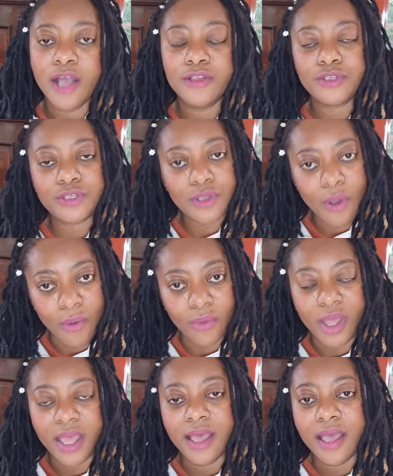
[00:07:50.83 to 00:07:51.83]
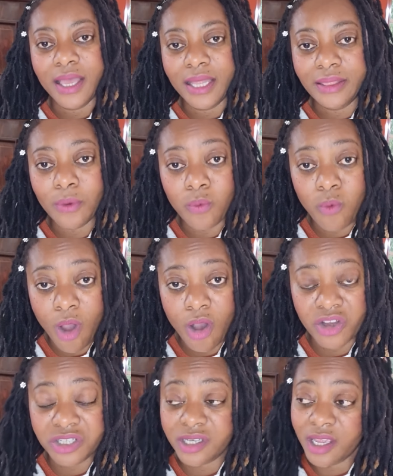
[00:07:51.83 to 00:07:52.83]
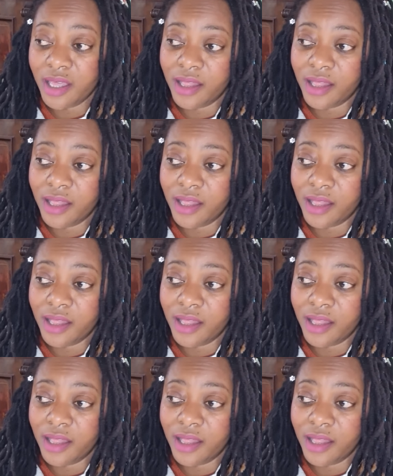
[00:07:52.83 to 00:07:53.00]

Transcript: So the wash